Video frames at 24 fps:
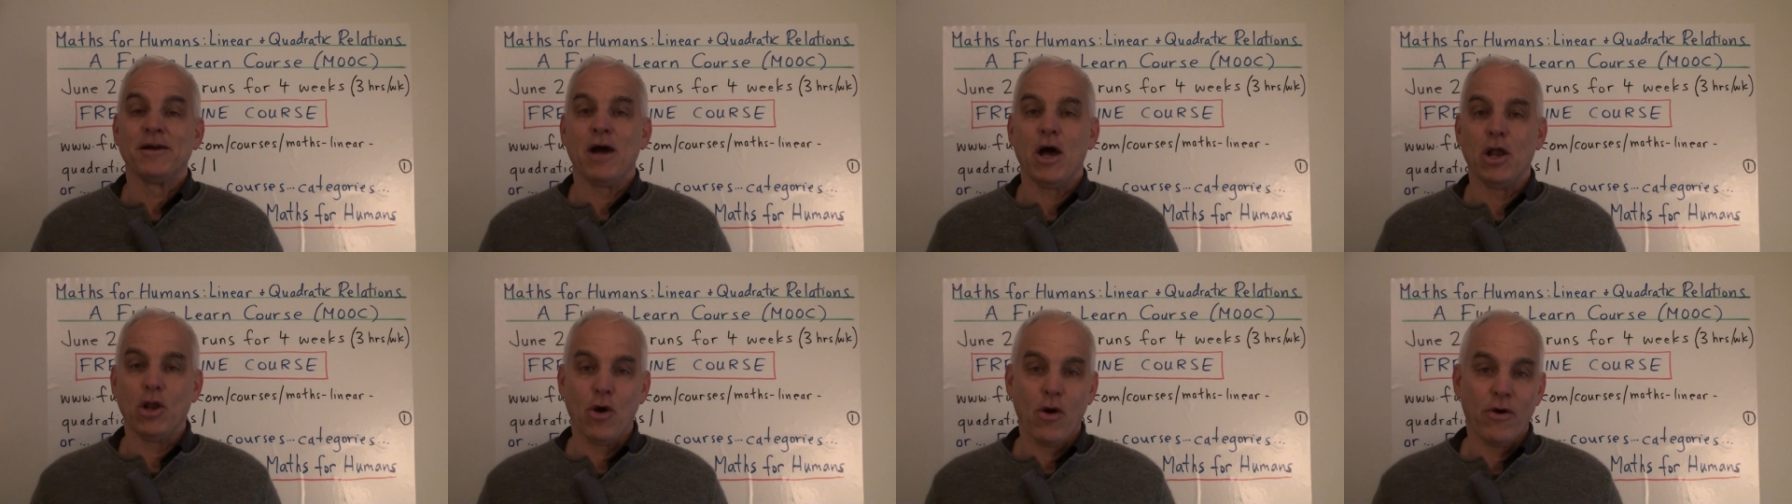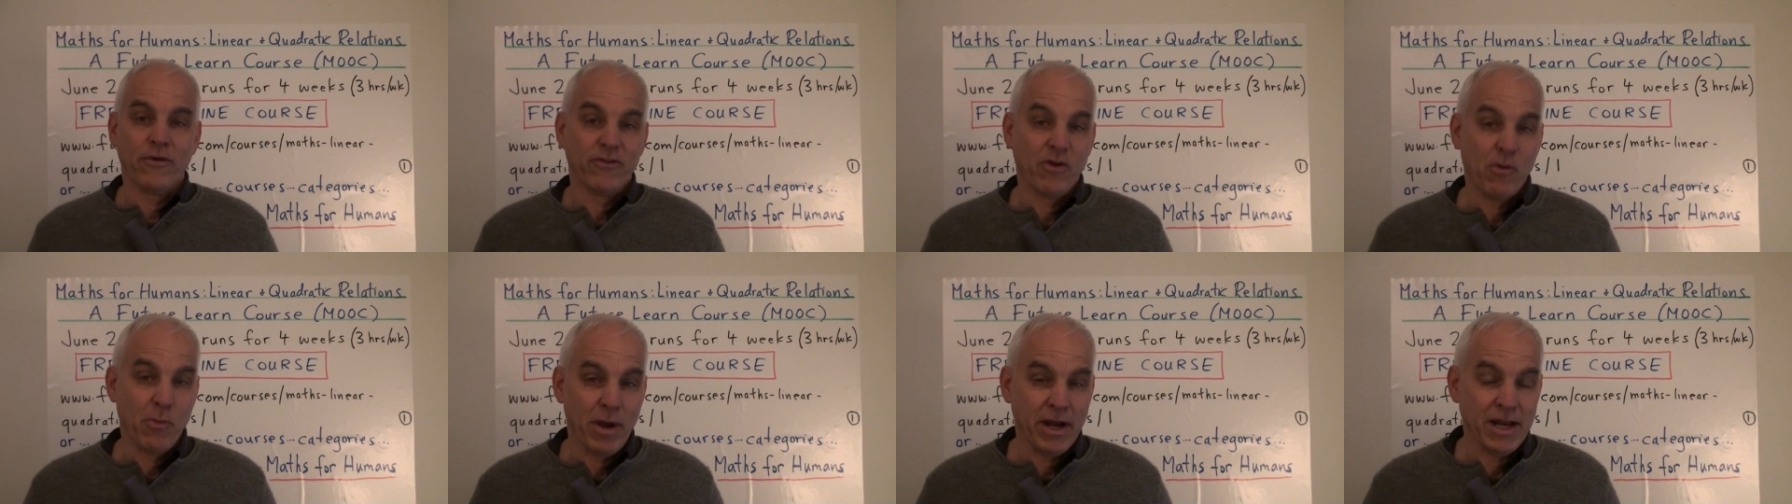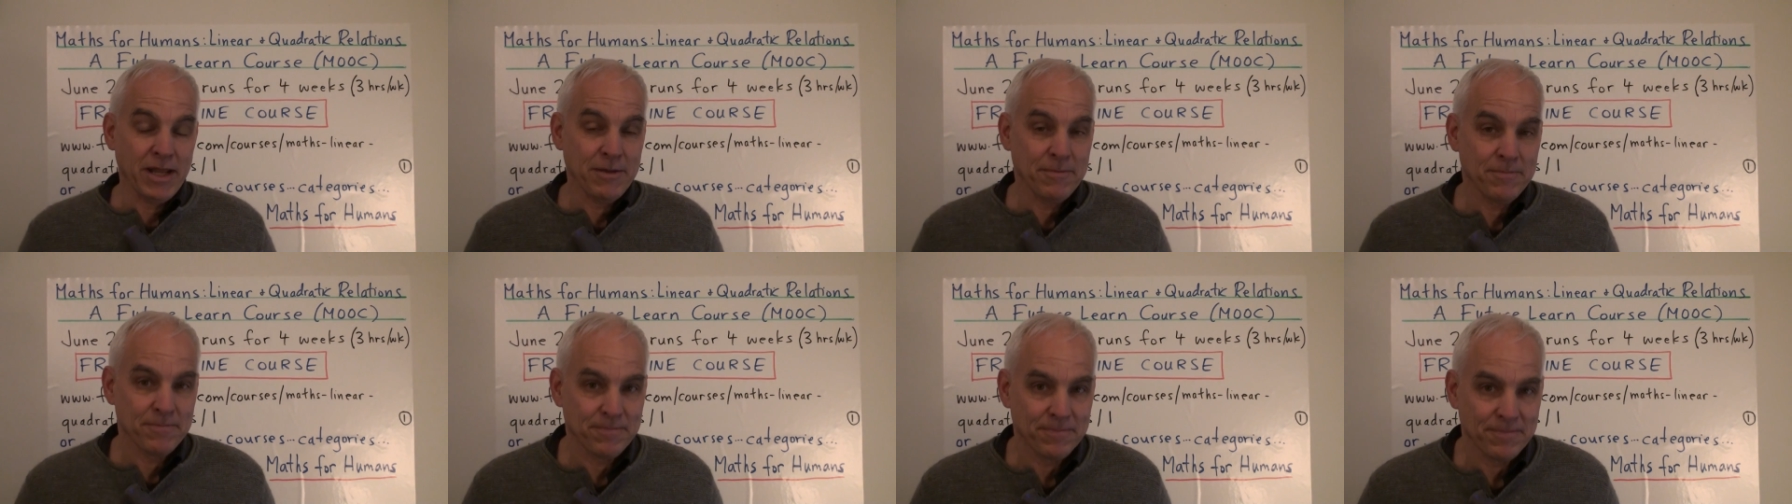Hello
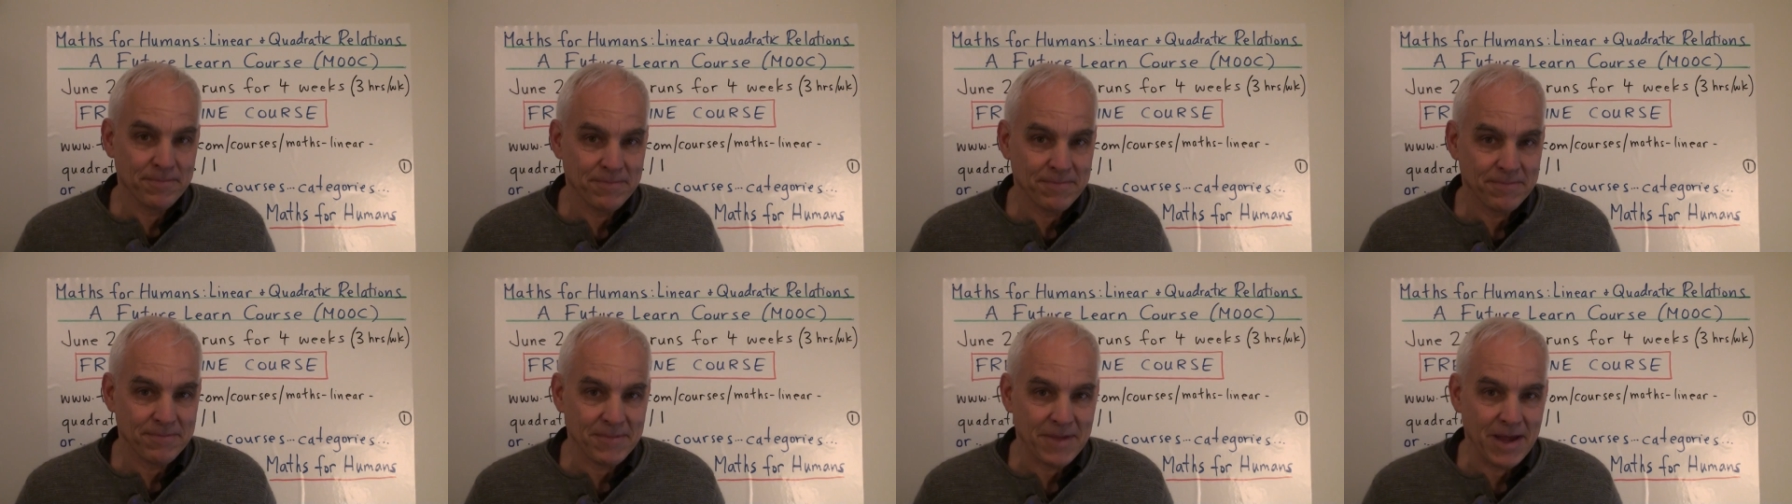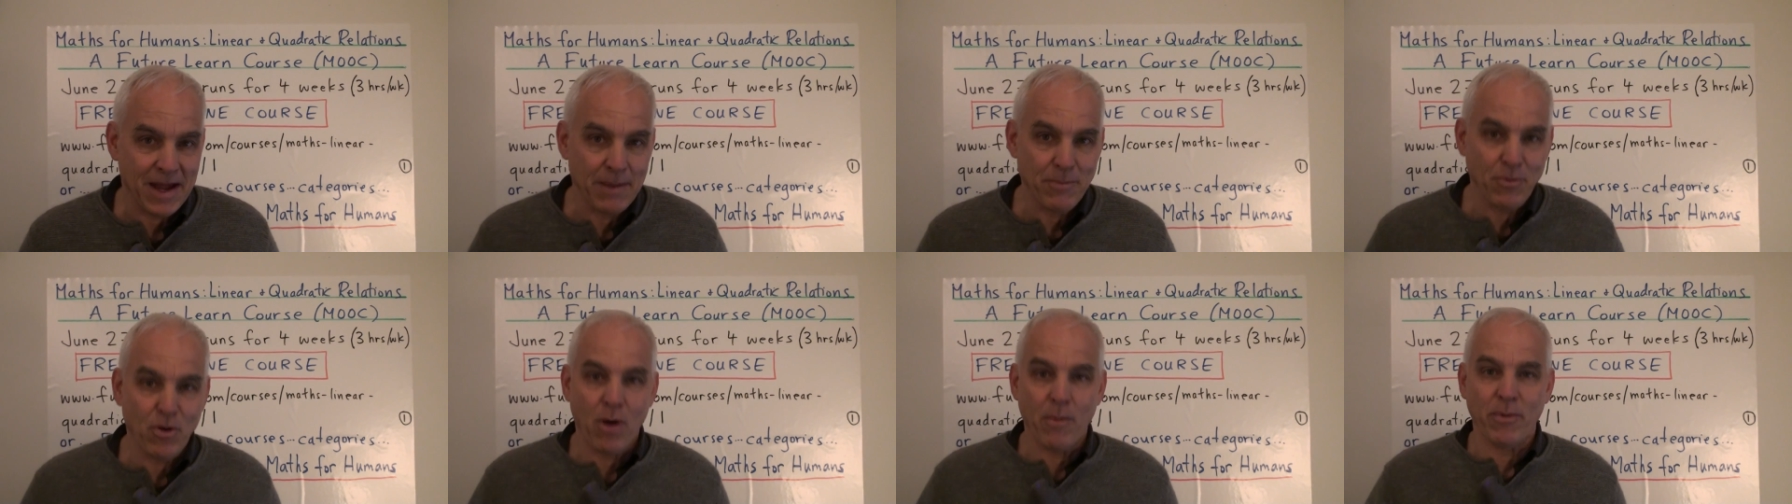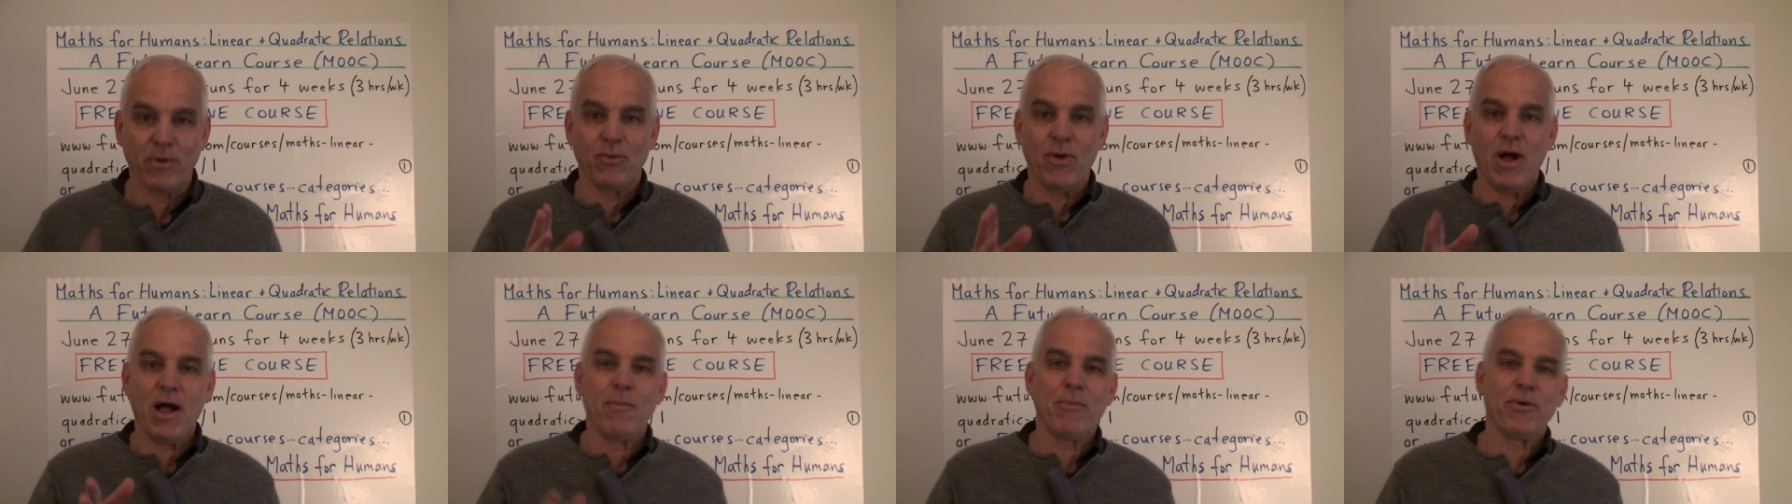everybody, I'm
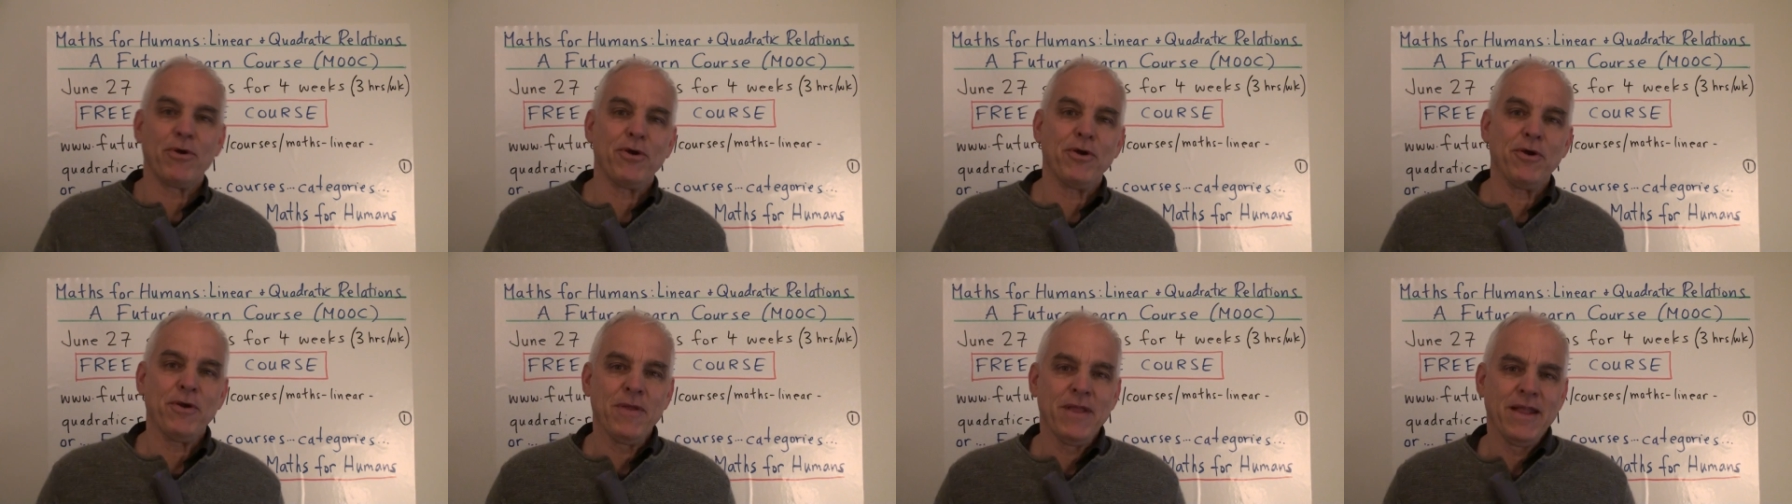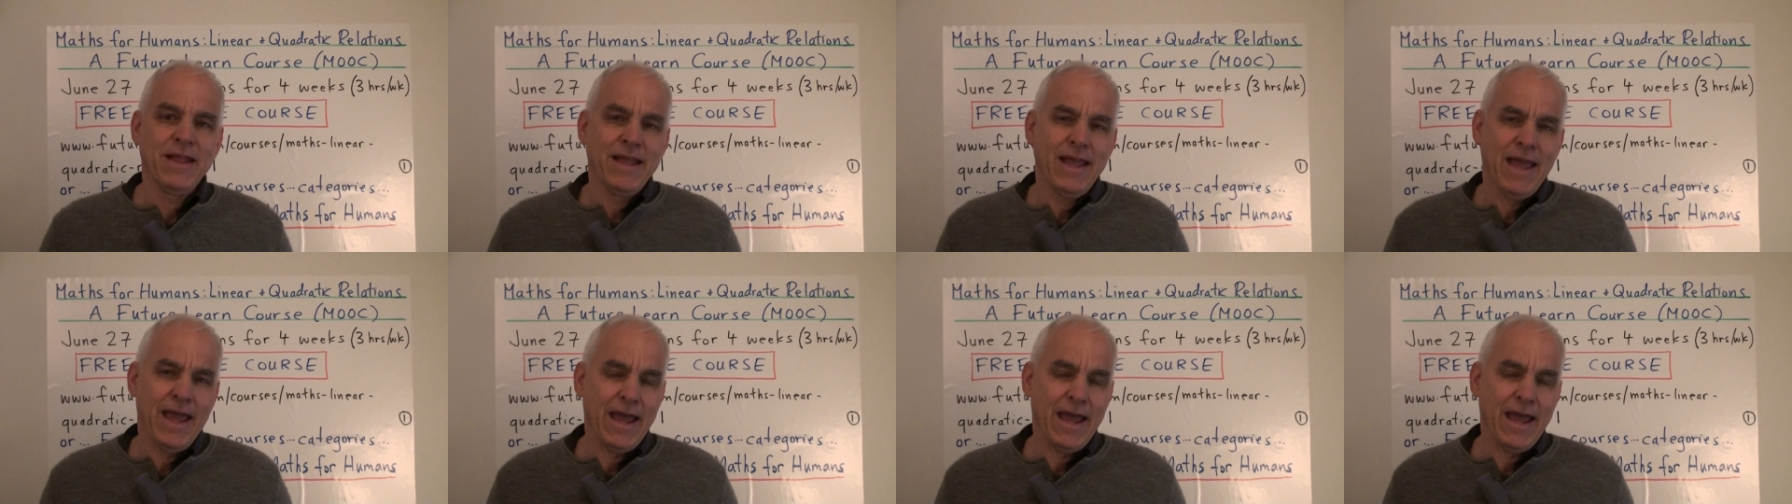Norman Wildberger,